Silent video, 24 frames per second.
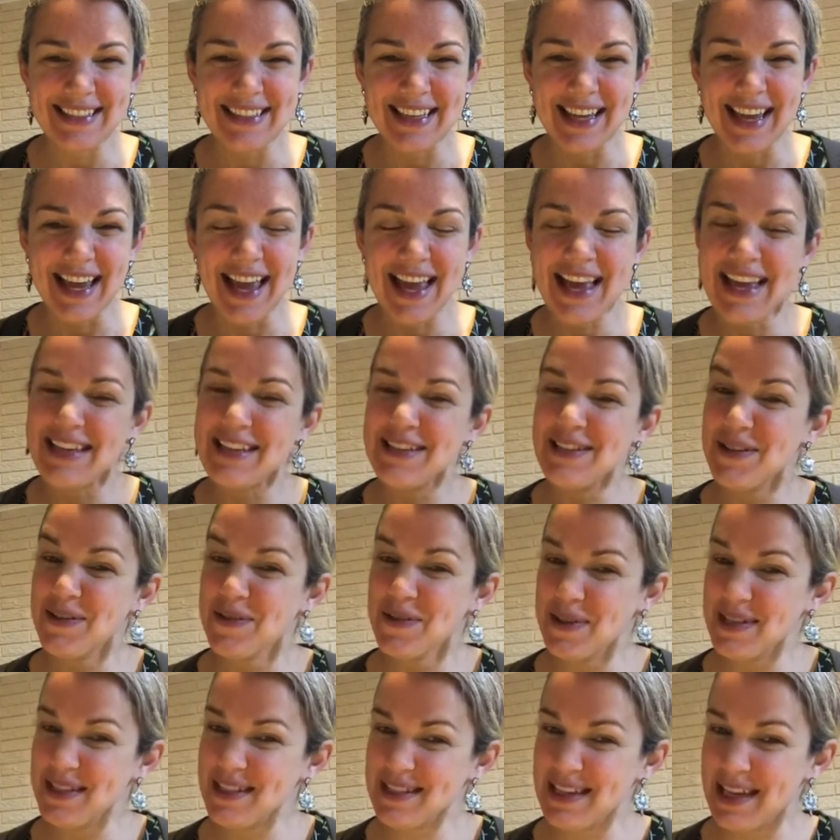And you
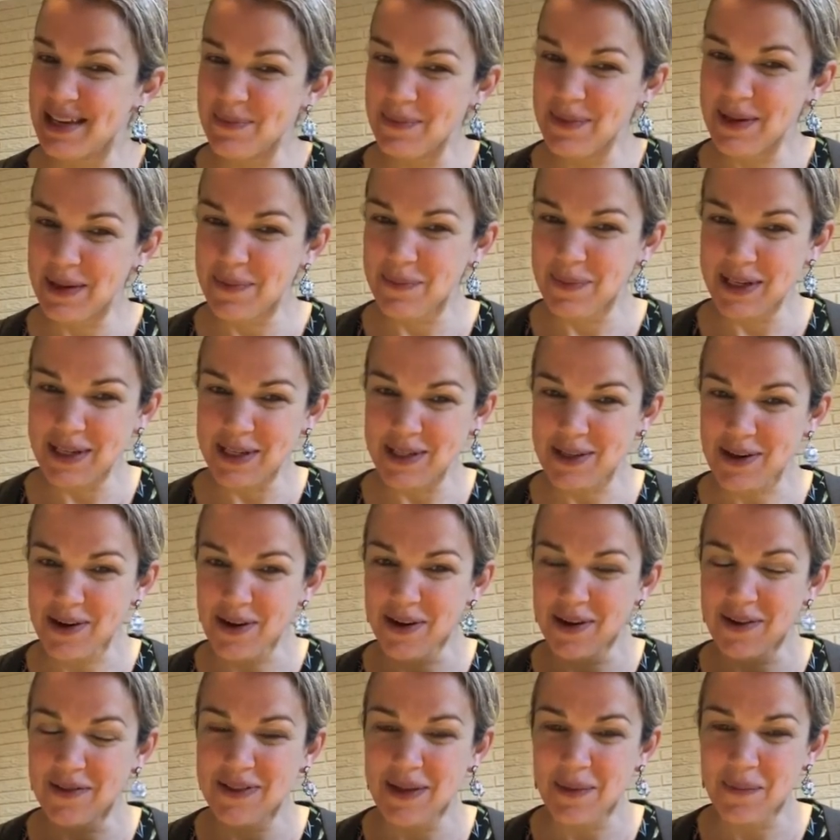can send me a picture
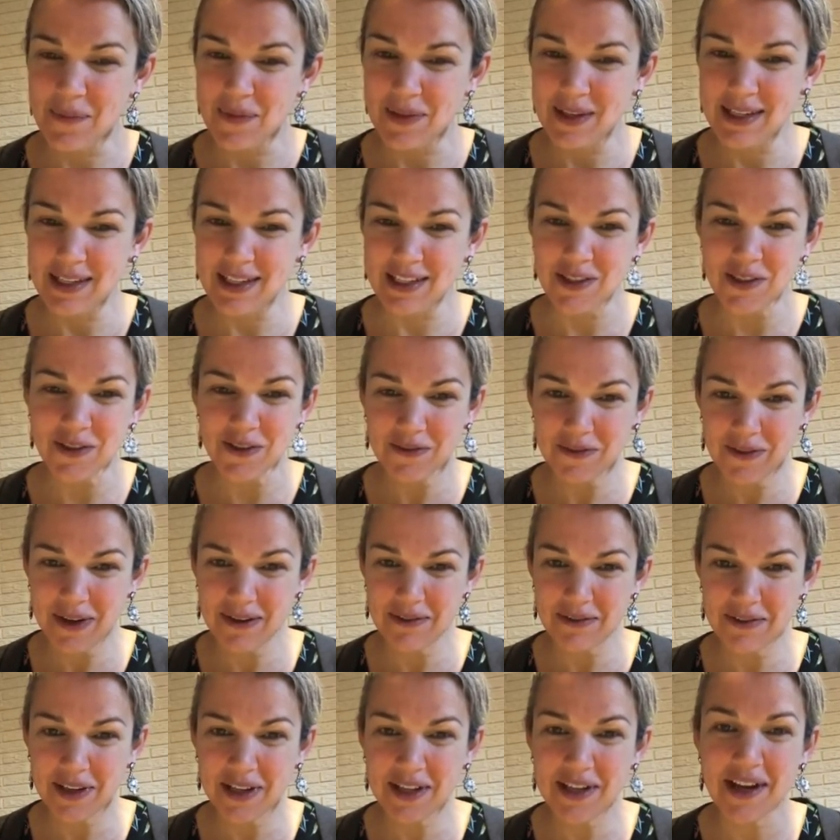of something in your
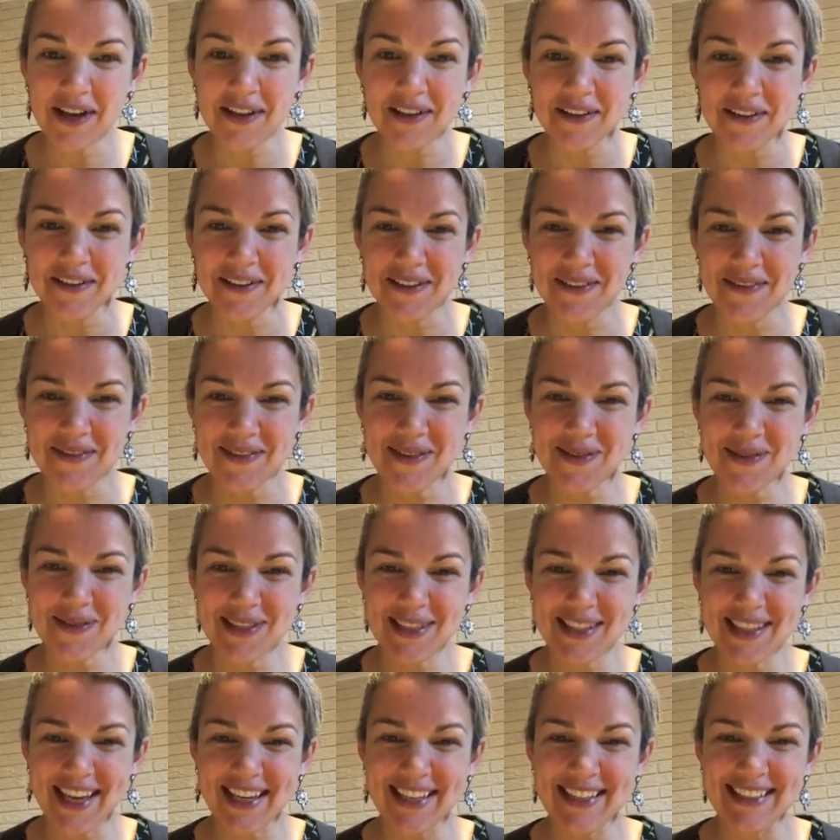favorite color if you
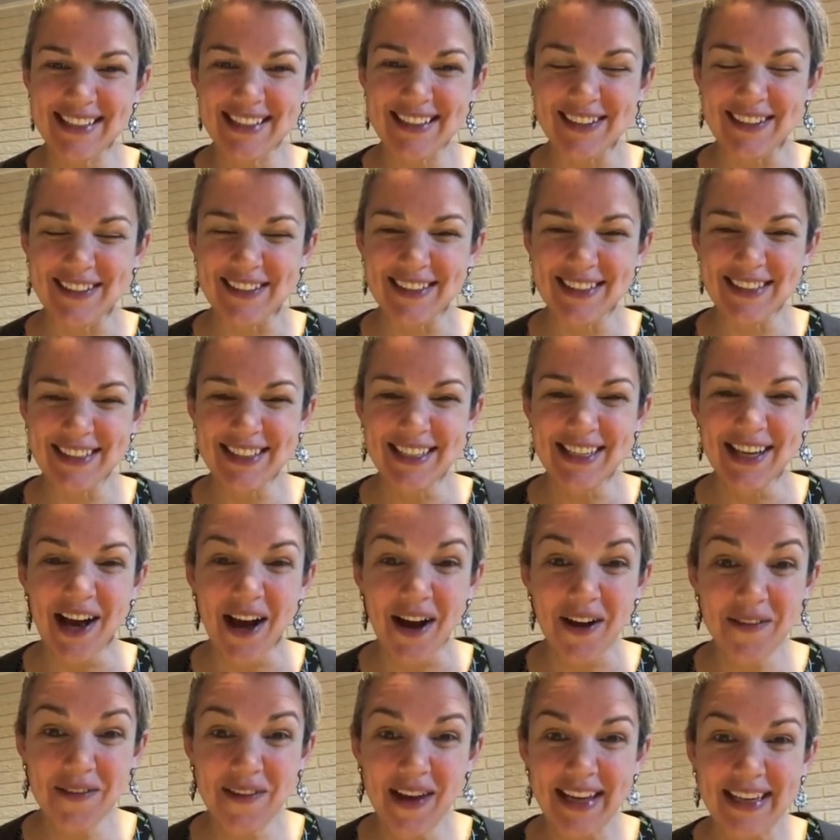would like to.
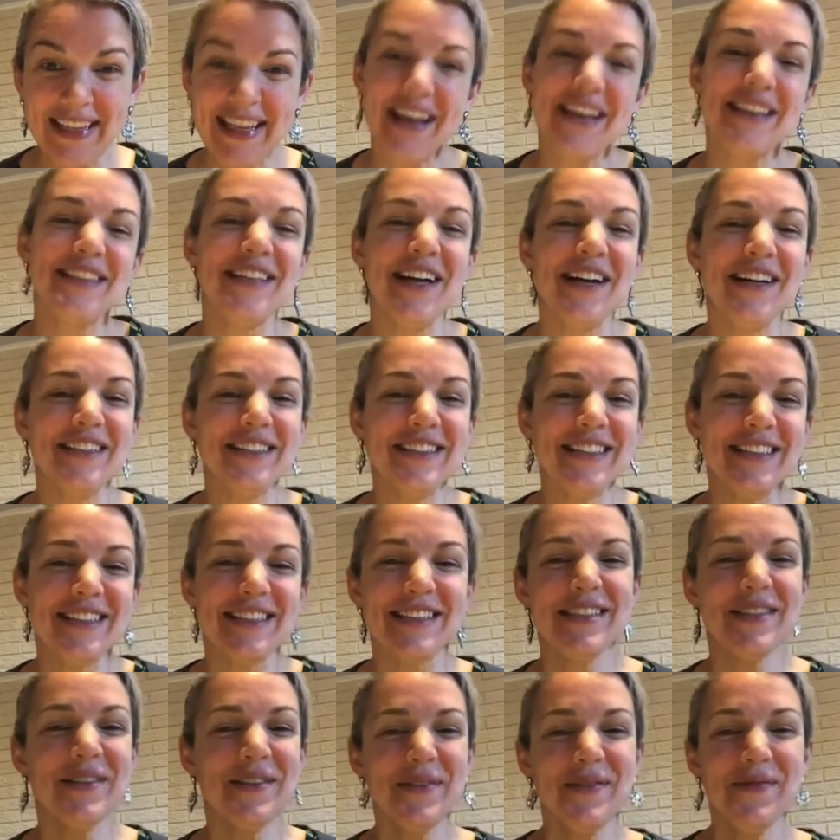All right, I'll talk to you
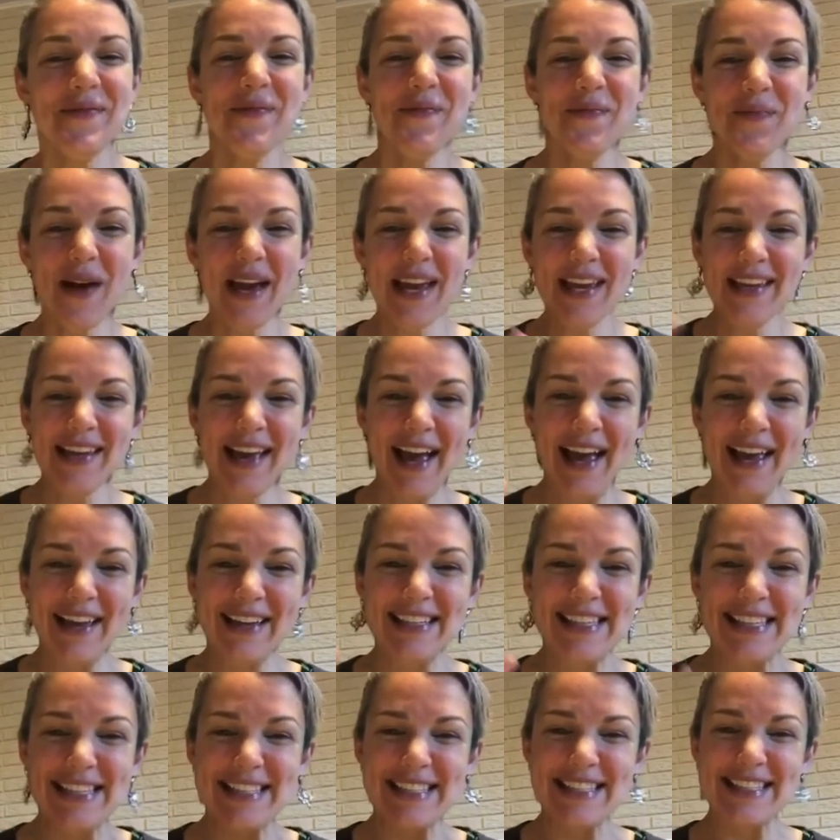soon. Bye,
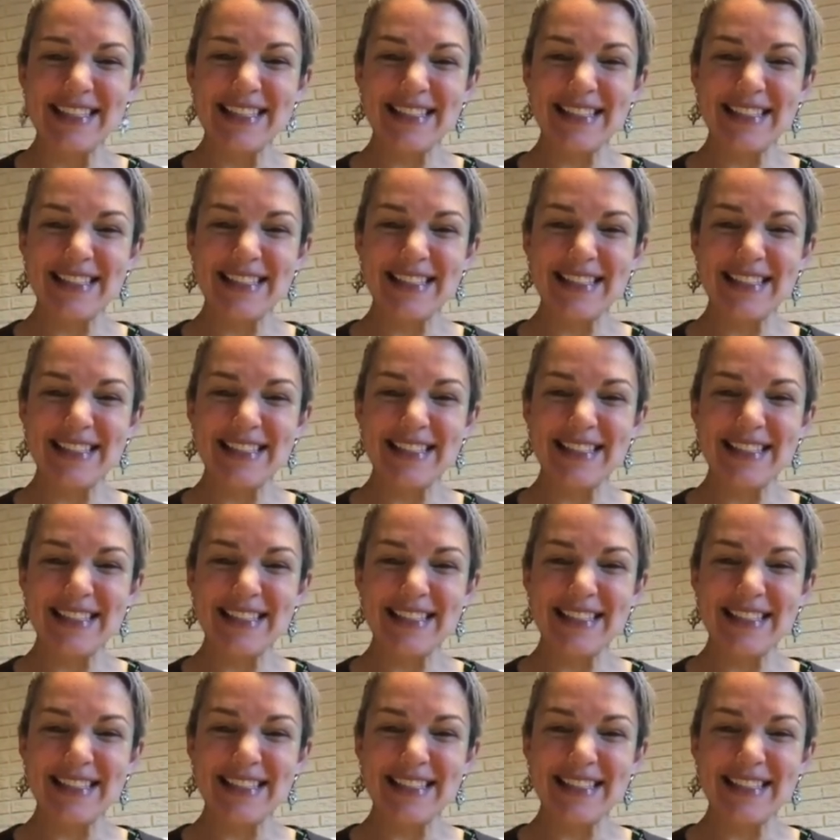guys.